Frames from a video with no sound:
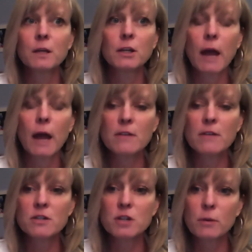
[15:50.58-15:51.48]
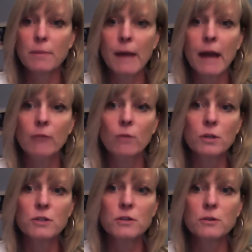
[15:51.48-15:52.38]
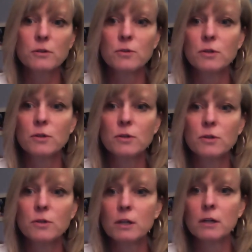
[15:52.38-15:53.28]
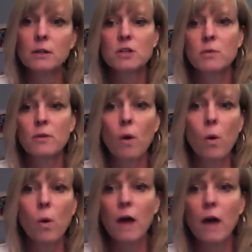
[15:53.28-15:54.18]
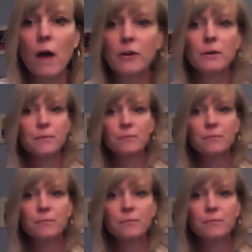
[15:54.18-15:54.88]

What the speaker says: end this year with a bang, roll into the new year just with a whole other,